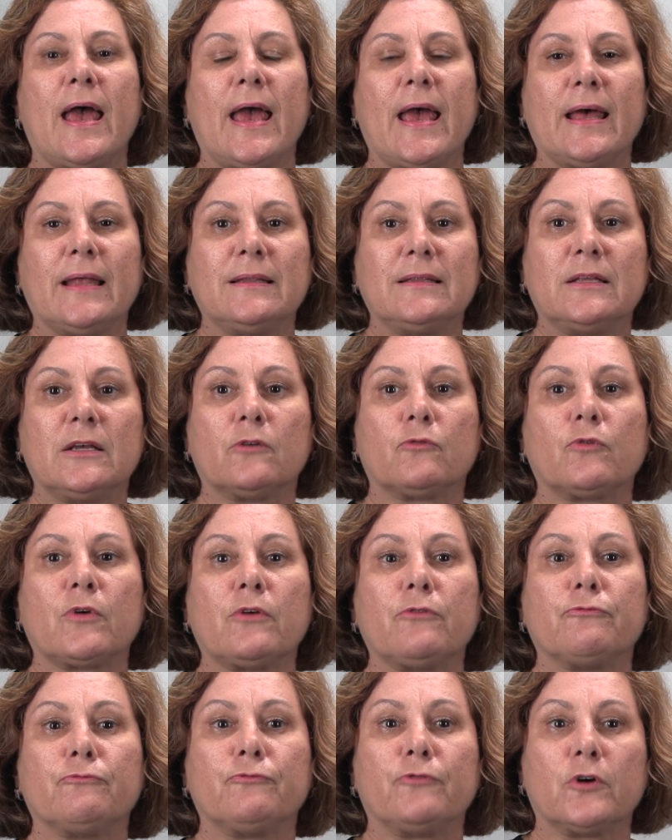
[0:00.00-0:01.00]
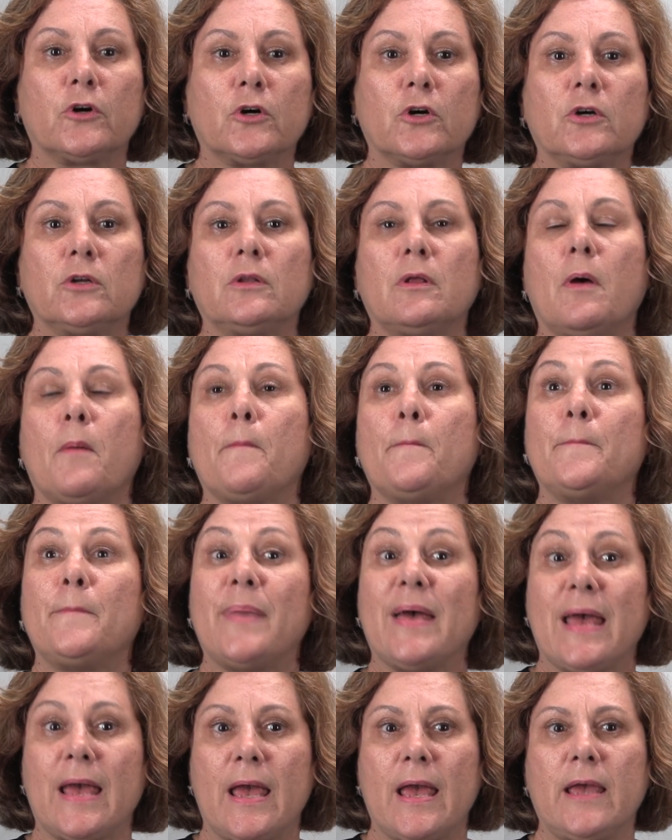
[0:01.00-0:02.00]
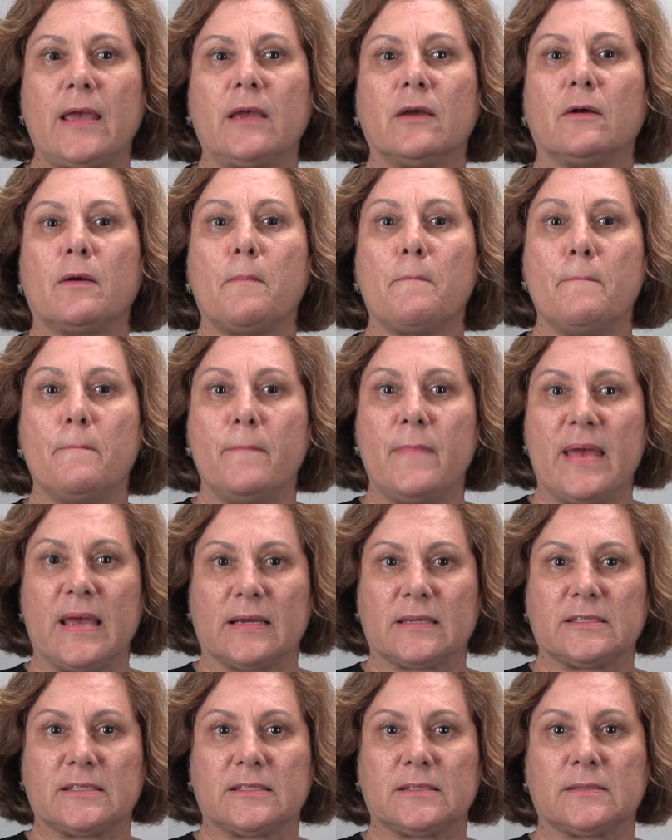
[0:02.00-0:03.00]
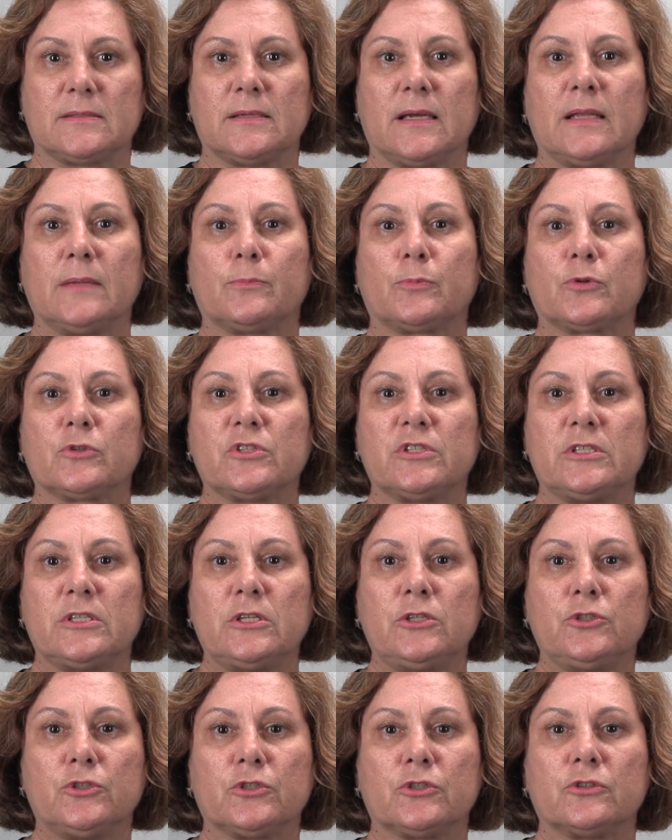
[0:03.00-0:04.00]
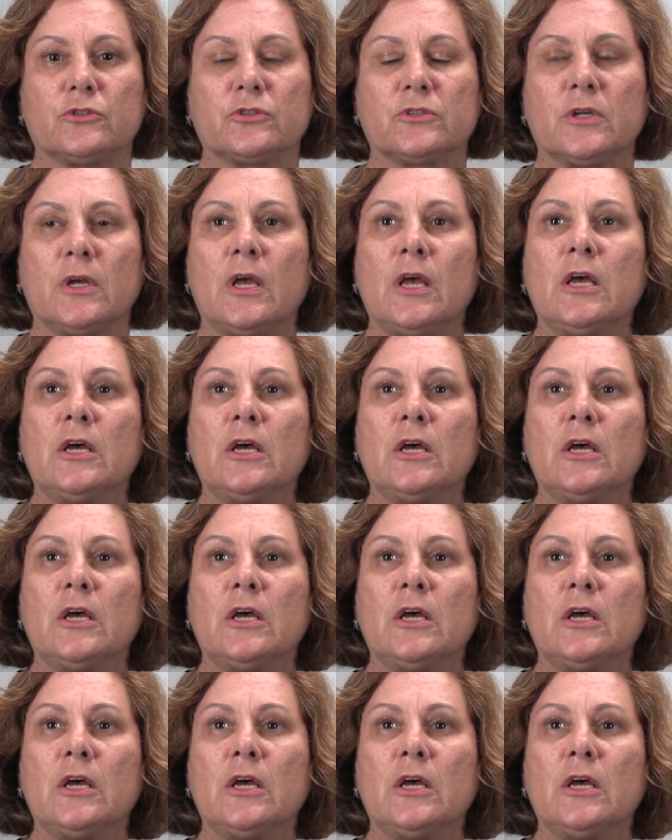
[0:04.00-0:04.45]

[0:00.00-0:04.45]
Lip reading: and their referred payer mix and procedures.